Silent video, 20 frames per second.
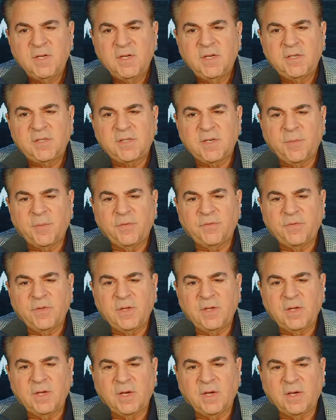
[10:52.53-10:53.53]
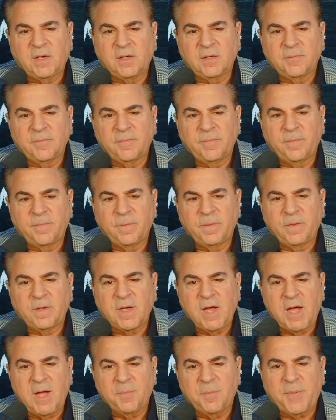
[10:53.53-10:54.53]
some of the
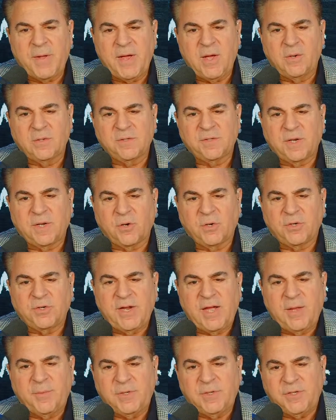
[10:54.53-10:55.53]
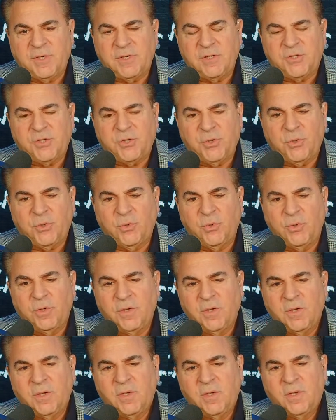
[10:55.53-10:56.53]
compounds that are damaging to
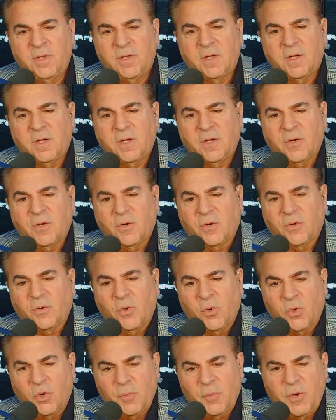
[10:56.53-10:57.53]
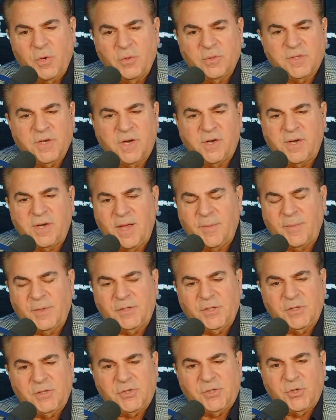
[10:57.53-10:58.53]
your hormones and
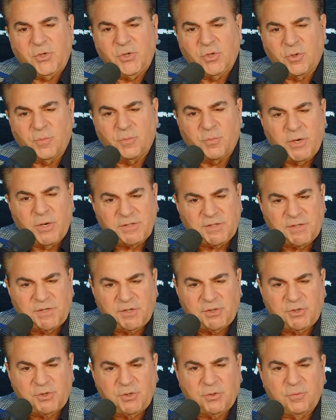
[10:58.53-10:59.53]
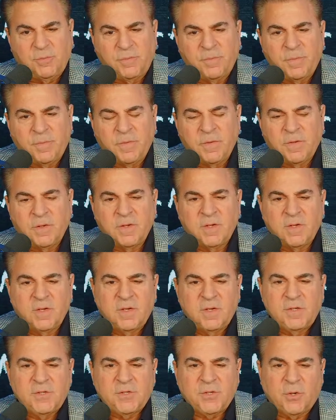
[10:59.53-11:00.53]
damaging to your breast tissue.
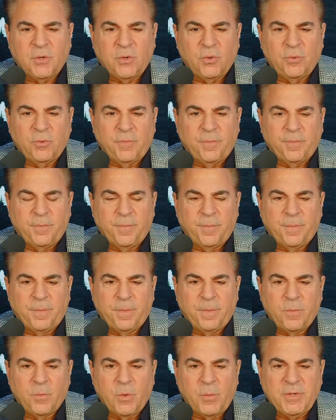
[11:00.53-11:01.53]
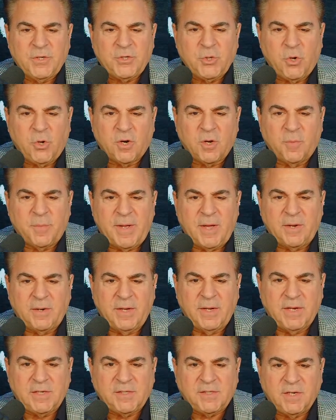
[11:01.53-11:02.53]
So when we talk about
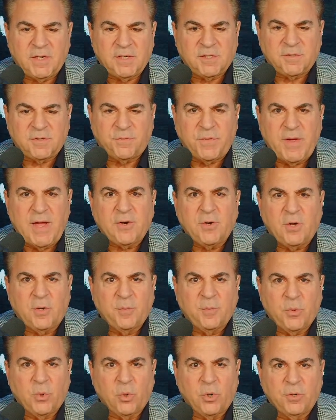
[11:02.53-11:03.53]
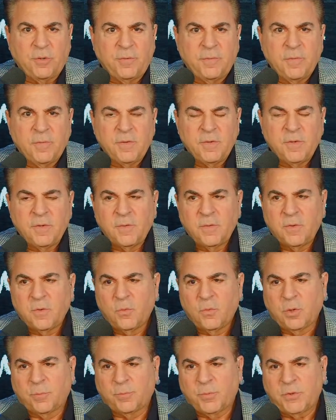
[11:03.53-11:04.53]
excess fat on board, what